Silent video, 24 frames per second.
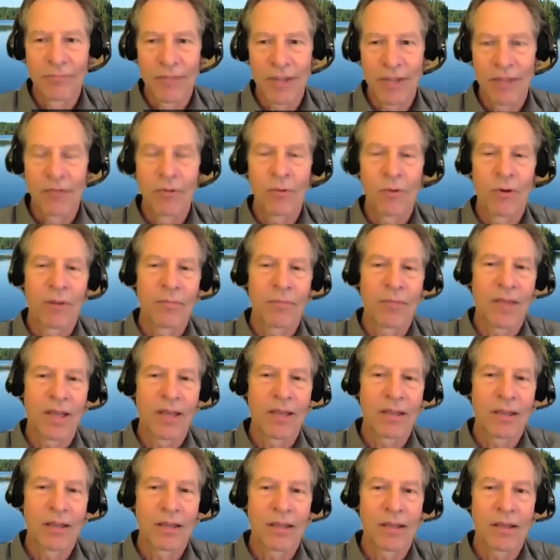If you are
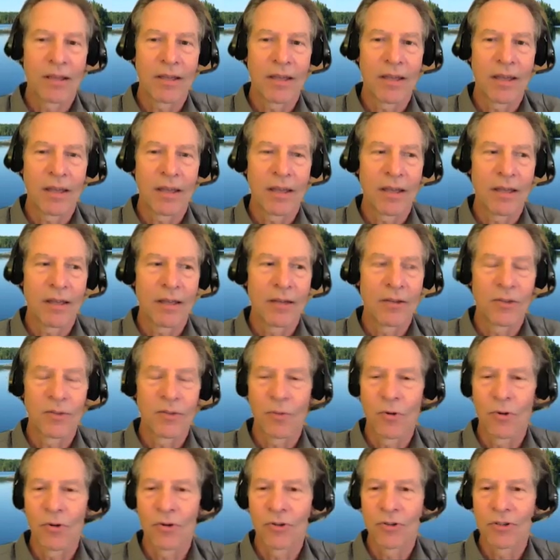making a
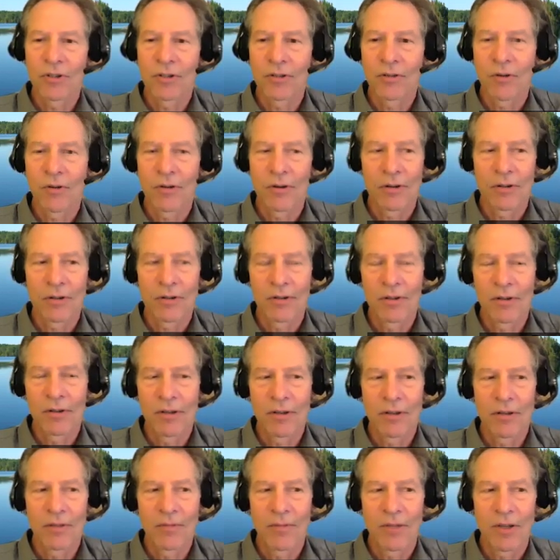dispersion or
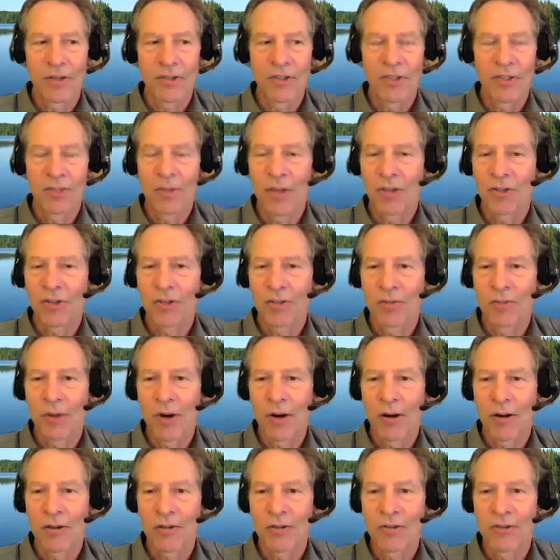a, a suspension of
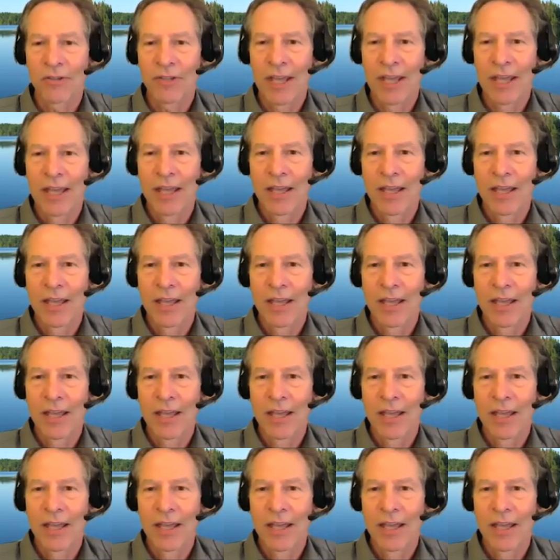particles,